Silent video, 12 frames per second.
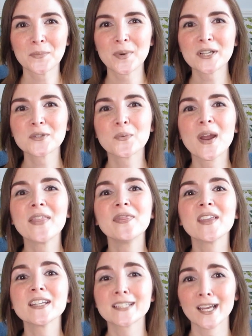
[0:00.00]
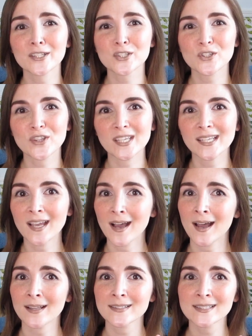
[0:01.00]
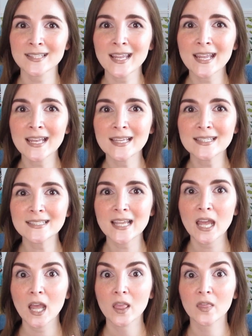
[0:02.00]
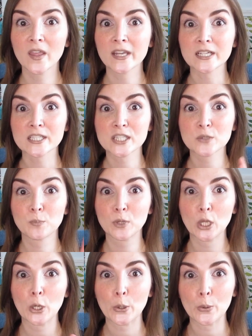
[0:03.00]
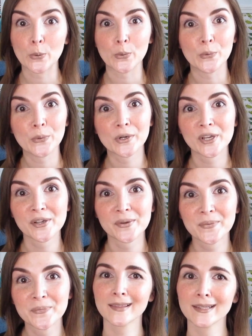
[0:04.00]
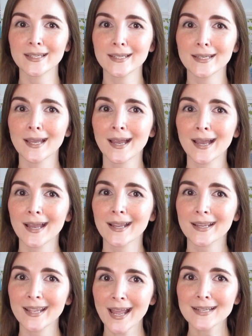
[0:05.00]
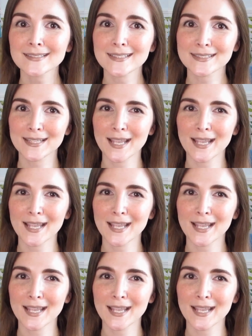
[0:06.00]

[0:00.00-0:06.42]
But when they touch the hot sand, they explode. The Cactus